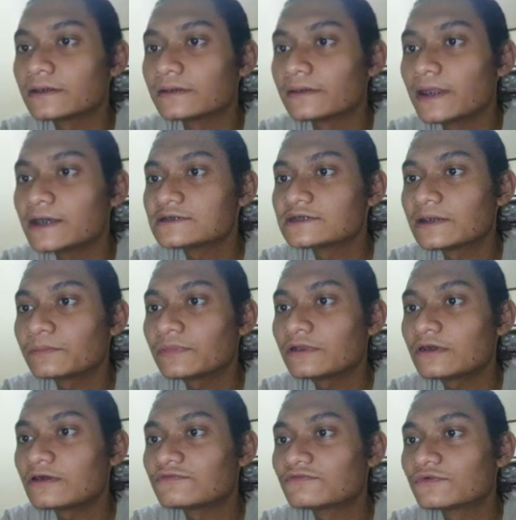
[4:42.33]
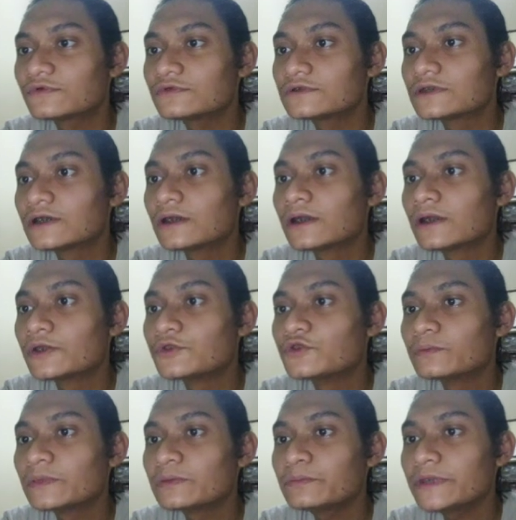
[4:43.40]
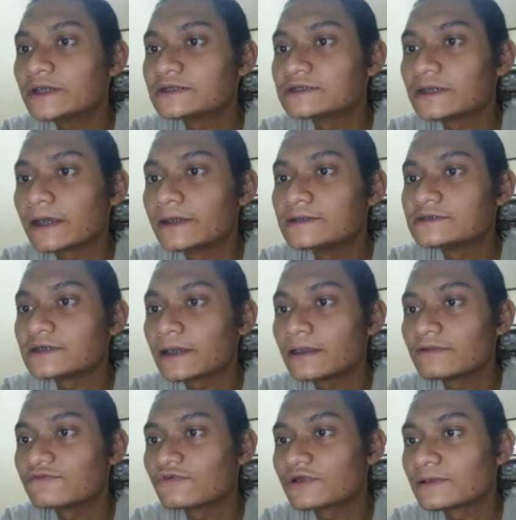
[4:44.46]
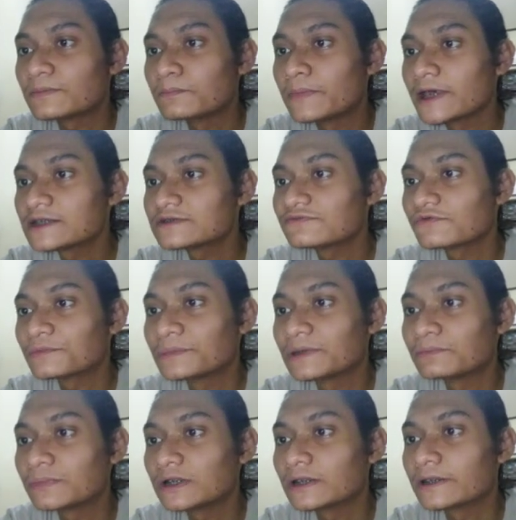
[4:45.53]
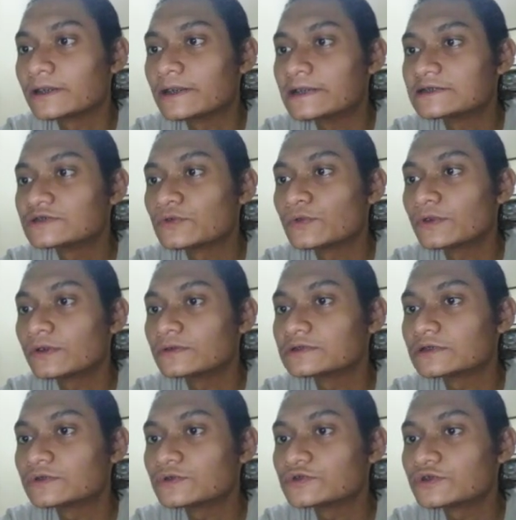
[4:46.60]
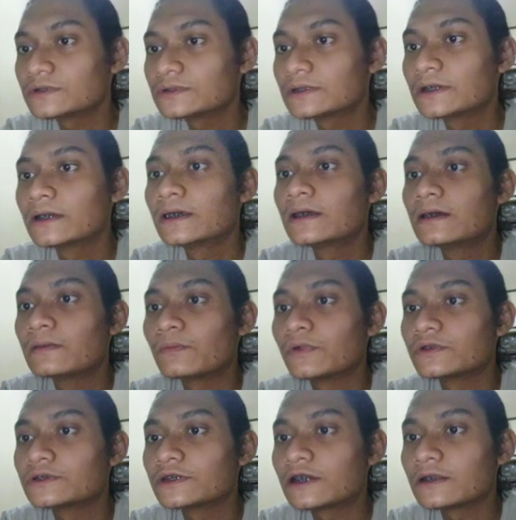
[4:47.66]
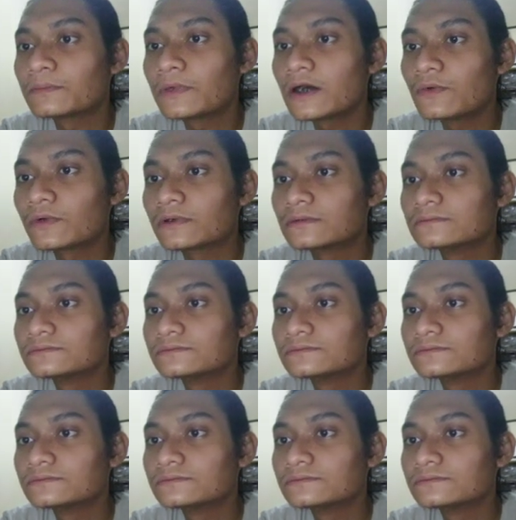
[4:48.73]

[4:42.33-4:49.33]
the example of good human beings, a desire for the best for people and its unique situation, political power.